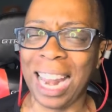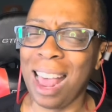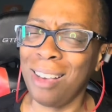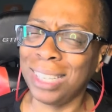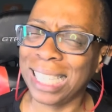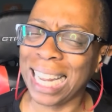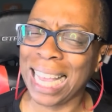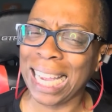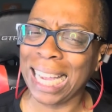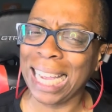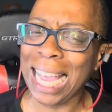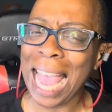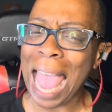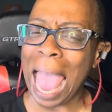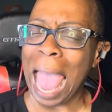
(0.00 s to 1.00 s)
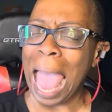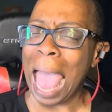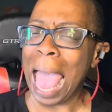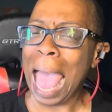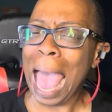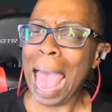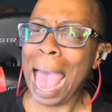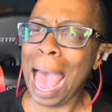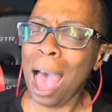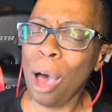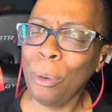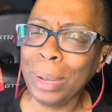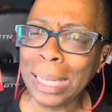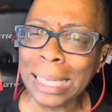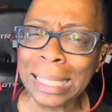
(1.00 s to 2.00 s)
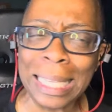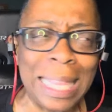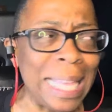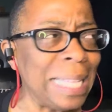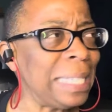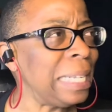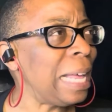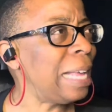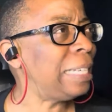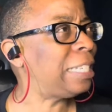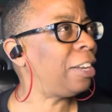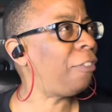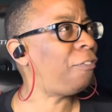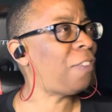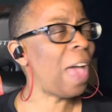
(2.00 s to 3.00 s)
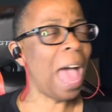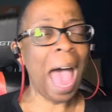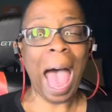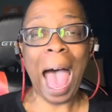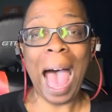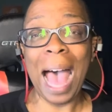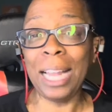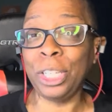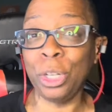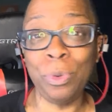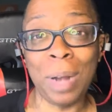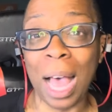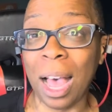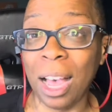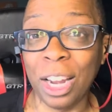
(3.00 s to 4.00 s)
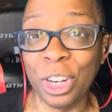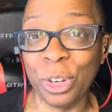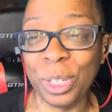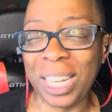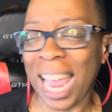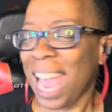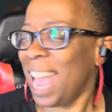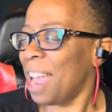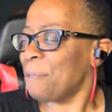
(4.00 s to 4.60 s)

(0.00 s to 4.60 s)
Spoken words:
And I was like, how is this a defense? I do not understand.